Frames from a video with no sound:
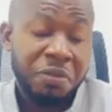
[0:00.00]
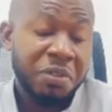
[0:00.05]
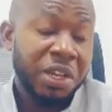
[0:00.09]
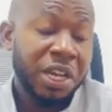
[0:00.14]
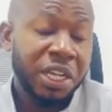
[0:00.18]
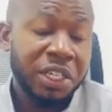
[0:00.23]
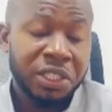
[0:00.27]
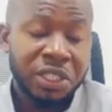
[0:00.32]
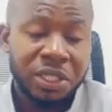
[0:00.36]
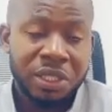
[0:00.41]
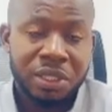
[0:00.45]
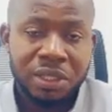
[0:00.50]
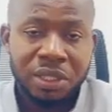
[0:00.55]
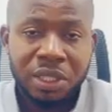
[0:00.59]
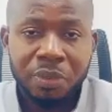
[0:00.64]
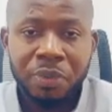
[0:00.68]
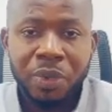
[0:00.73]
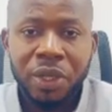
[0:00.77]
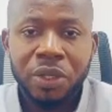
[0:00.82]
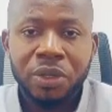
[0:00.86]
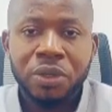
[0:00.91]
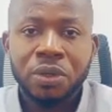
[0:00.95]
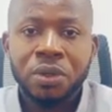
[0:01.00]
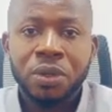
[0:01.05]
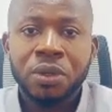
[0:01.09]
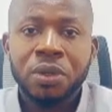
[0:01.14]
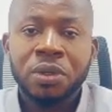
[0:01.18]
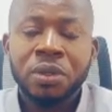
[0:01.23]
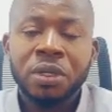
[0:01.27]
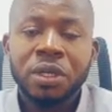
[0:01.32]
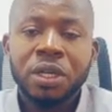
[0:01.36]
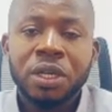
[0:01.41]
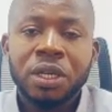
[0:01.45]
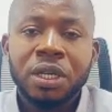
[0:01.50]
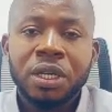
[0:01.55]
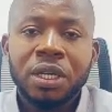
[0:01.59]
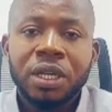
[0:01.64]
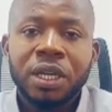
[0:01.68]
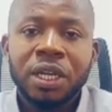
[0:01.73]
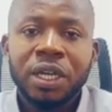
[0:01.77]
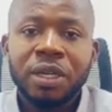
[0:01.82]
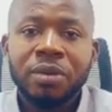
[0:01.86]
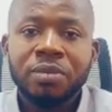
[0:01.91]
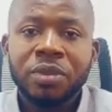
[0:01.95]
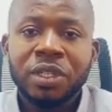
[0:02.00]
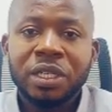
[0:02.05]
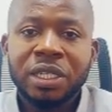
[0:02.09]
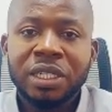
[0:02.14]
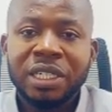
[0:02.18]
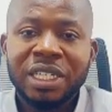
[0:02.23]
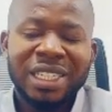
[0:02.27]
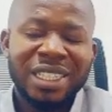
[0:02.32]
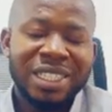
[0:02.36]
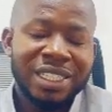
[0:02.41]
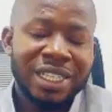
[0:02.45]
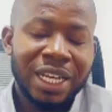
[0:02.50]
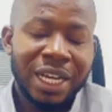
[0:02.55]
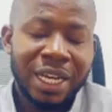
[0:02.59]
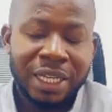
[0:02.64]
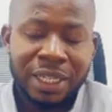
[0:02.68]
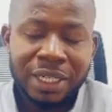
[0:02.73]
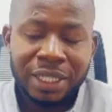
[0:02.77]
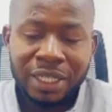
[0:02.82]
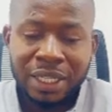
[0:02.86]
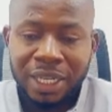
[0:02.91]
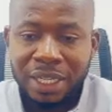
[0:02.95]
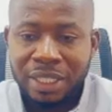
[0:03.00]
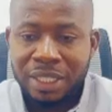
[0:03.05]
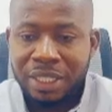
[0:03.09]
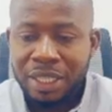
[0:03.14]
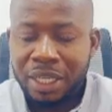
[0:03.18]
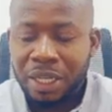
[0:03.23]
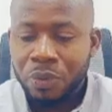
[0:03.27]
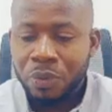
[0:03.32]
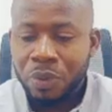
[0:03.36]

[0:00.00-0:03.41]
flashings, depending on the design that